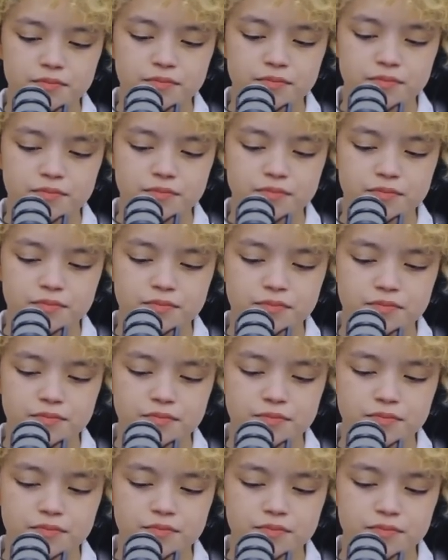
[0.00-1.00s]

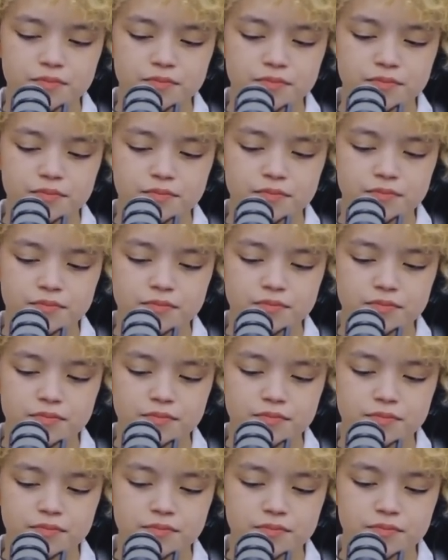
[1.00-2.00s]

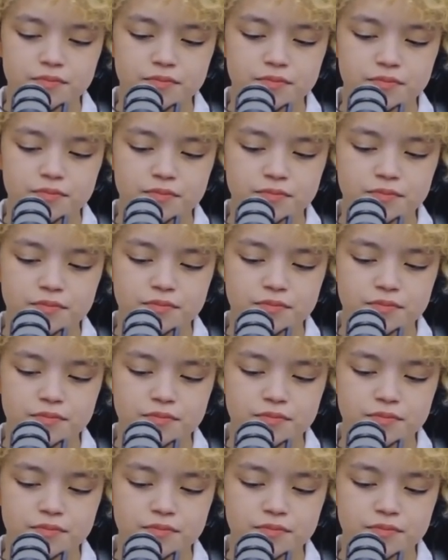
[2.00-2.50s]
(not speaking)